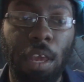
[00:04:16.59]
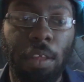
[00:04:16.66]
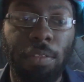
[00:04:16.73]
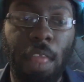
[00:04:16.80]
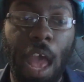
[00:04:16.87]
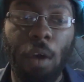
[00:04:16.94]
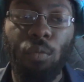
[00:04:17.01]

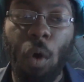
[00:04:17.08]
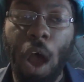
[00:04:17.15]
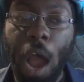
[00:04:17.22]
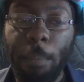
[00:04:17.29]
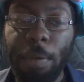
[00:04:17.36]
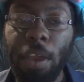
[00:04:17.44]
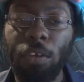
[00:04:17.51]
Now,
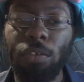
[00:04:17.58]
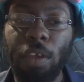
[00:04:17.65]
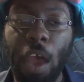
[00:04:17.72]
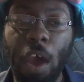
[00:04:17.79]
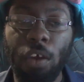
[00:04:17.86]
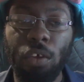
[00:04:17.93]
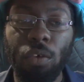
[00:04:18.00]
what I'm here to
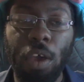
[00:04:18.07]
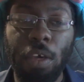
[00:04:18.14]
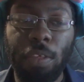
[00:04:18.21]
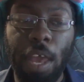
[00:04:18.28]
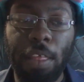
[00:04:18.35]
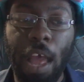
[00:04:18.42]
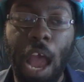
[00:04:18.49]
tell you is
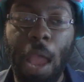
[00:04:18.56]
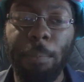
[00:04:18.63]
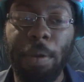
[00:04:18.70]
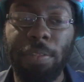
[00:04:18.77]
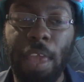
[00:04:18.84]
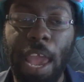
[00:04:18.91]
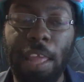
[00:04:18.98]
that I'm
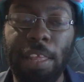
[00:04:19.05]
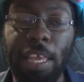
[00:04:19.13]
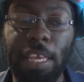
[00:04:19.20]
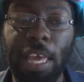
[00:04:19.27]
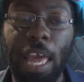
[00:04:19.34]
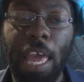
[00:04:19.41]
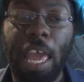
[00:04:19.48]

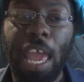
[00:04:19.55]
attending